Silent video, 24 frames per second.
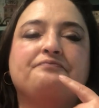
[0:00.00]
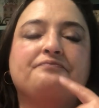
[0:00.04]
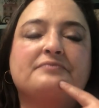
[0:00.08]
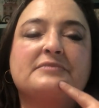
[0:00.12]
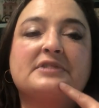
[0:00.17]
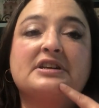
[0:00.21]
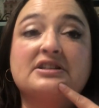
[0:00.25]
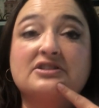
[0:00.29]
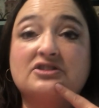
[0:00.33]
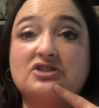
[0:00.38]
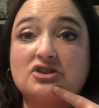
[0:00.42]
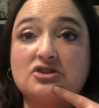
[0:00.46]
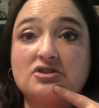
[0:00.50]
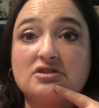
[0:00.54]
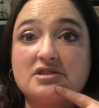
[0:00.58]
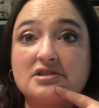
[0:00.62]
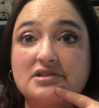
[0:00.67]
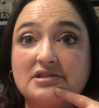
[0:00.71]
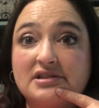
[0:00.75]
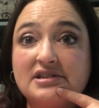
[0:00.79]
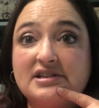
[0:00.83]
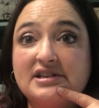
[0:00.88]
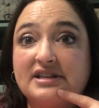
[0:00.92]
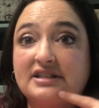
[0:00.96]
Consider the
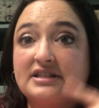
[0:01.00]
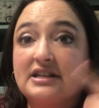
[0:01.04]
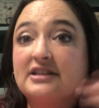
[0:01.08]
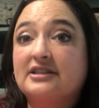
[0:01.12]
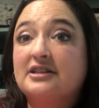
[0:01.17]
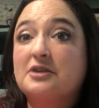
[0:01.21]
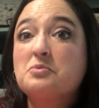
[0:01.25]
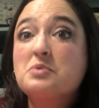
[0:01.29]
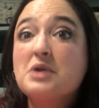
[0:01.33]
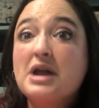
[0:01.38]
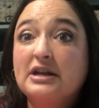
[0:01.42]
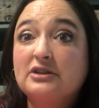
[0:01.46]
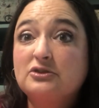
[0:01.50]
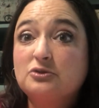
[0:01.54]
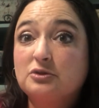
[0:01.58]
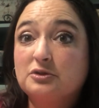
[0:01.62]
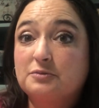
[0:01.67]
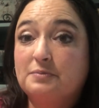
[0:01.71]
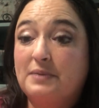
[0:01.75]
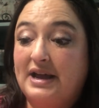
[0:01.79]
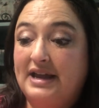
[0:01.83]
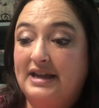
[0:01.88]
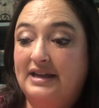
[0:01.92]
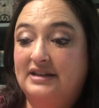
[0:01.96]
Lilies, and someone else was
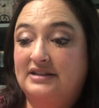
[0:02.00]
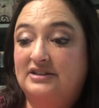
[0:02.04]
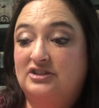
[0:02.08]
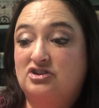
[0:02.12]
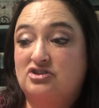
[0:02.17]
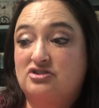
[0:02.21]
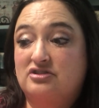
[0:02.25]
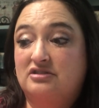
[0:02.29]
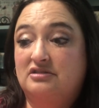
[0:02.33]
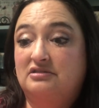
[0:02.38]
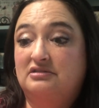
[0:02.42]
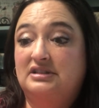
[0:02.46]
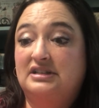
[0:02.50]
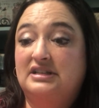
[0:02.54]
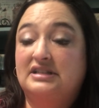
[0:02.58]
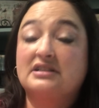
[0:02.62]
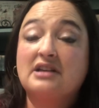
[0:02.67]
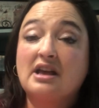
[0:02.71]
buying Consider the Lilies,